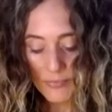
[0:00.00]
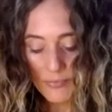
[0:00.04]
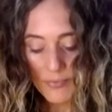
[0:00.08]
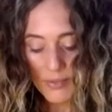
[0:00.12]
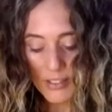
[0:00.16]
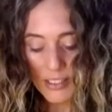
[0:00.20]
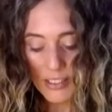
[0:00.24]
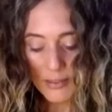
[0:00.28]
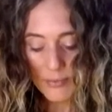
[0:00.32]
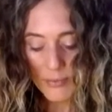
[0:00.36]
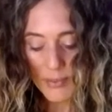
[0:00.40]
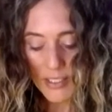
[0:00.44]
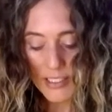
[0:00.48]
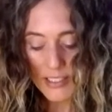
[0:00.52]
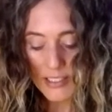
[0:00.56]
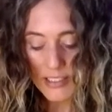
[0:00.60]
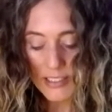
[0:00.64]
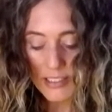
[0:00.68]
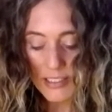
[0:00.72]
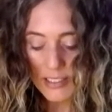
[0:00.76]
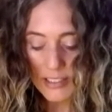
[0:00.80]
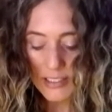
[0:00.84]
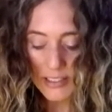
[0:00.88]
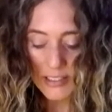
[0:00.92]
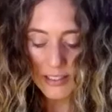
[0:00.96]
Let me
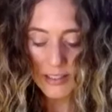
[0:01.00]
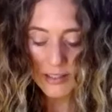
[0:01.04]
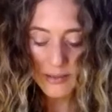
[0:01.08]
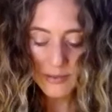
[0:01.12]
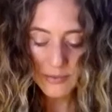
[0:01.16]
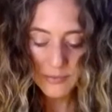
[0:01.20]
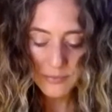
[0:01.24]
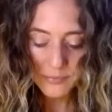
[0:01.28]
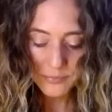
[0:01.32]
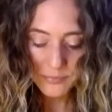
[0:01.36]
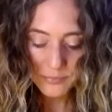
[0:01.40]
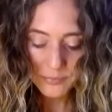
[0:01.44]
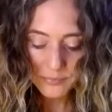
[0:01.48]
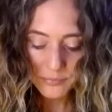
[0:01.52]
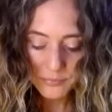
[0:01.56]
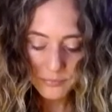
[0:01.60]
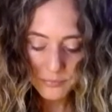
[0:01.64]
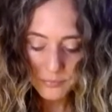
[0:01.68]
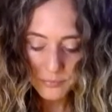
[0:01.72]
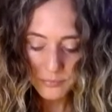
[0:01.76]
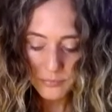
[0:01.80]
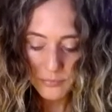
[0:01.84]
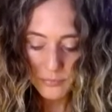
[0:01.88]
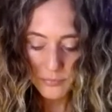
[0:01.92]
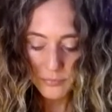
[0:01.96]
see here.
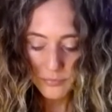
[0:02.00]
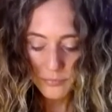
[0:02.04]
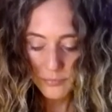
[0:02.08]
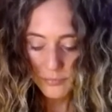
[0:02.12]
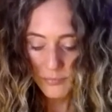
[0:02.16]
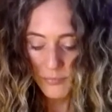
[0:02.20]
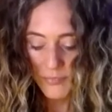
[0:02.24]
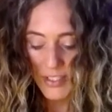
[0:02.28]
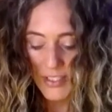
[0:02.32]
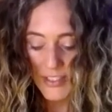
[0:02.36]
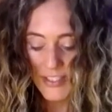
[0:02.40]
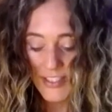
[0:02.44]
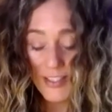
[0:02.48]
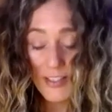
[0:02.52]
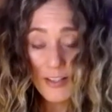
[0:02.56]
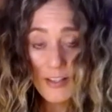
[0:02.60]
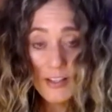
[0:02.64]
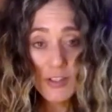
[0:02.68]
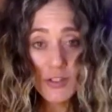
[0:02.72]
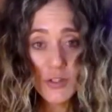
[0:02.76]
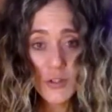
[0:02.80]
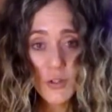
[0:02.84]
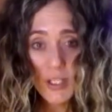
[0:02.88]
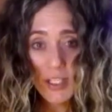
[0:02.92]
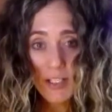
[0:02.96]
See the
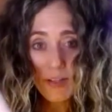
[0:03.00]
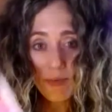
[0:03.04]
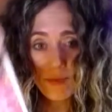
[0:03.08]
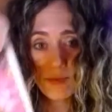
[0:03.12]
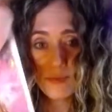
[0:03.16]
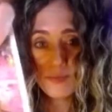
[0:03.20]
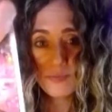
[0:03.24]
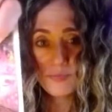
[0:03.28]
tree?